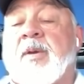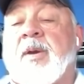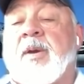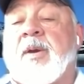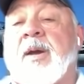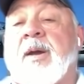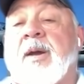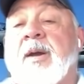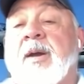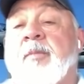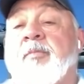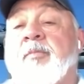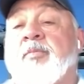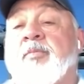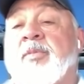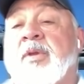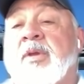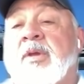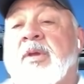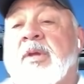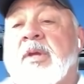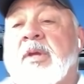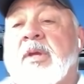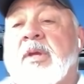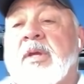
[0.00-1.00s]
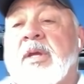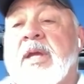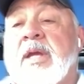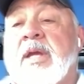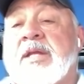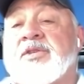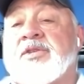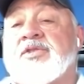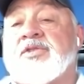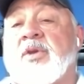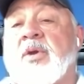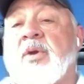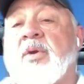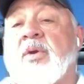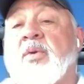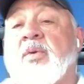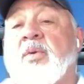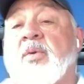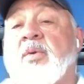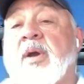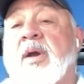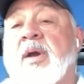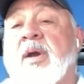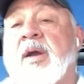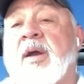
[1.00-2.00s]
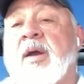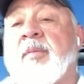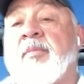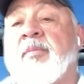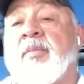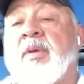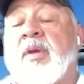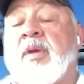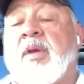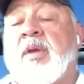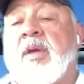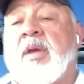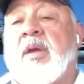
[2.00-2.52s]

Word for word: Um, and so um,